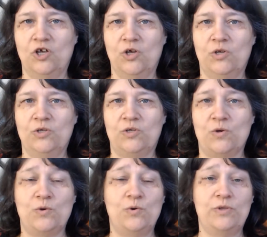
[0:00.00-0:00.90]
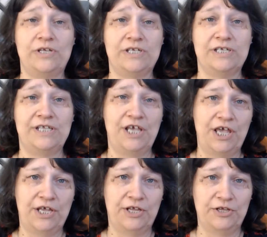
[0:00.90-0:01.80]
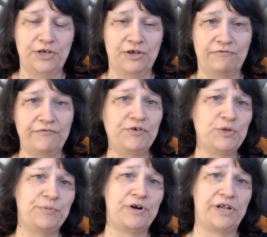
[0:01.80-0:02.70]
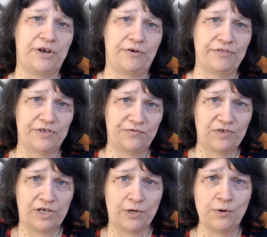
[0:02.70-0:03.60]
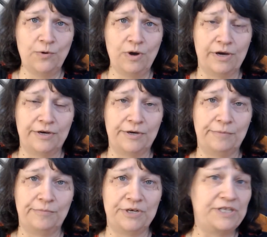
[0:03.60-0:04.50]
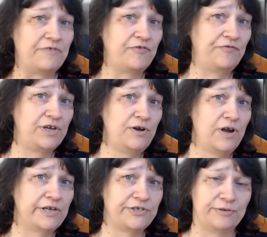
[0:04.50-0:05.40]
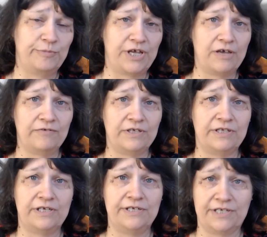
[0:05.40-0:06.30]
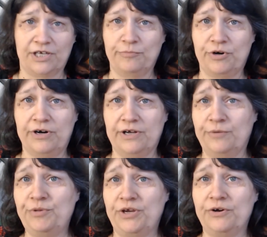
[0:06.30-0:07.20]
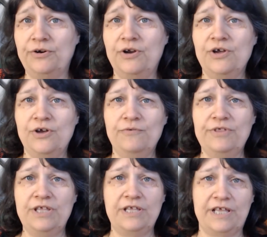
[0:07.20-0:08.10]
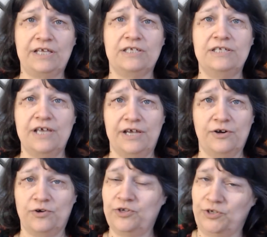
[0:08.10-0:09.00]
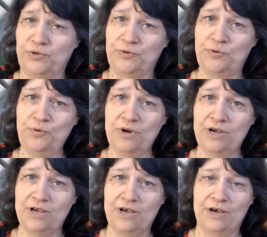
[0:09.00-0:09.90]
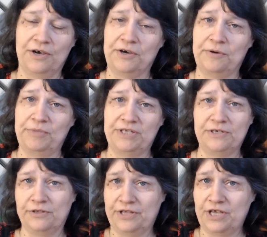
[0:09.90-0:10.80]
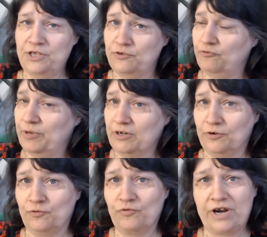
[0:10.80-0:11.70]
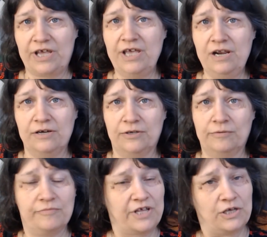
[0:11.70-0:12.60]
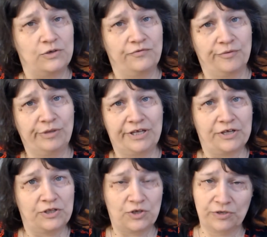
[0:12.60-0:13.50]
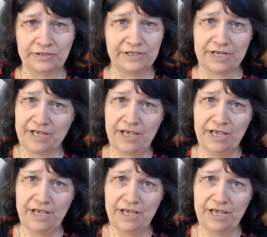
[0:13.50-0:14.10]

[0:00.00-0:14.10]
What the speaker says: So this is the end of the first part here of this video, but never fear, I should be having the second part up here within the next day or two. Until then, you've been great. Thank you for playing along today.